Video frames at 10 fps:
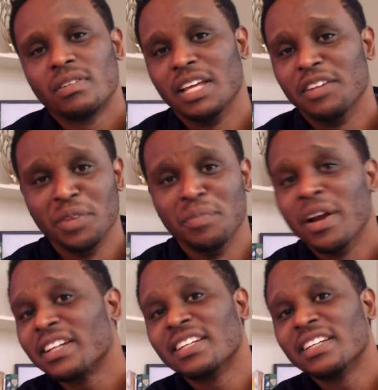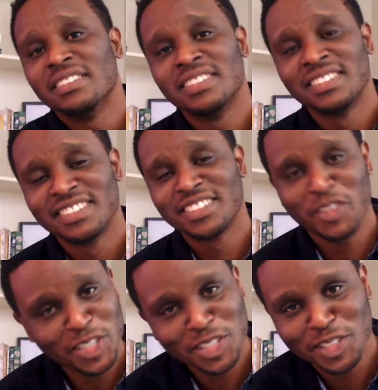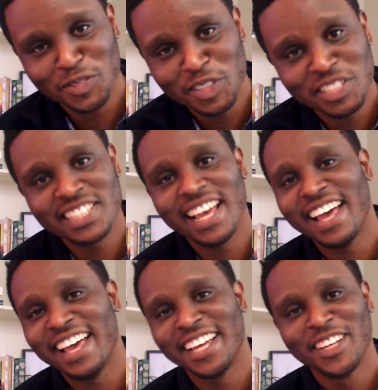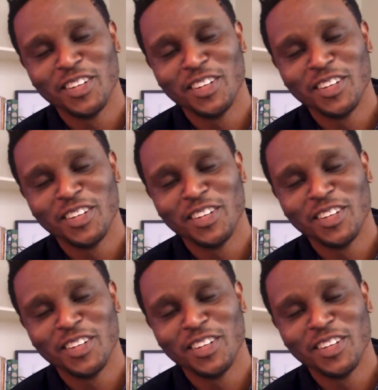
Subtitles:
Now, the American Christian will say,